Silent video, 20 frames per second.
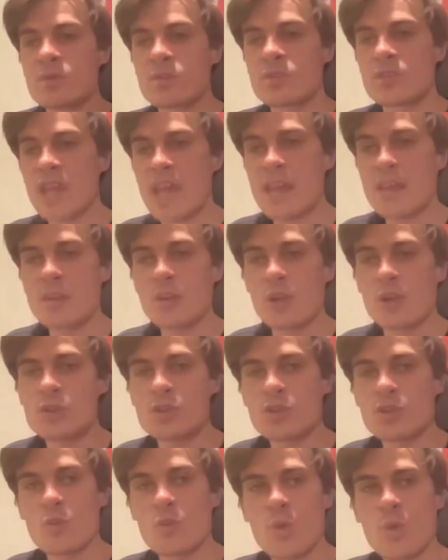
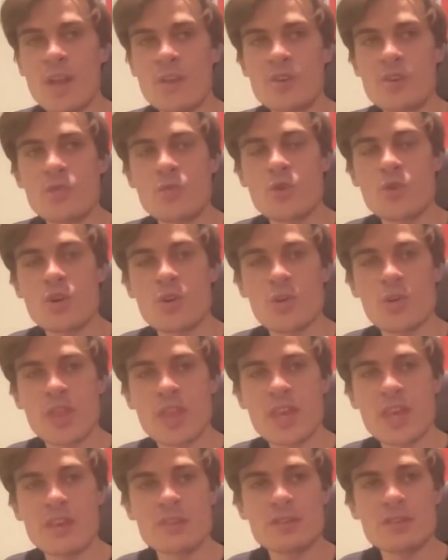technological wonder world
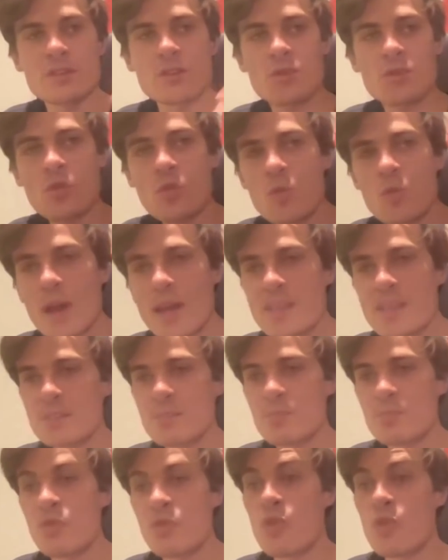things that are always
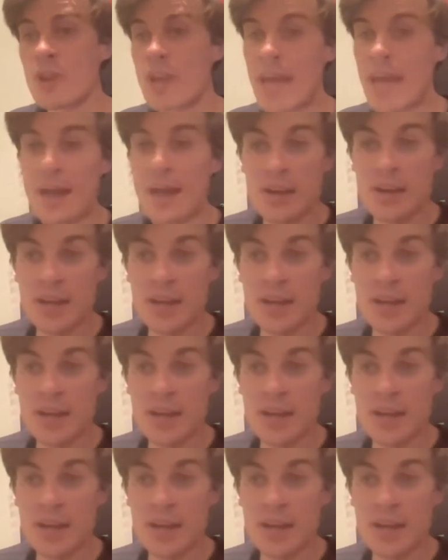brought out.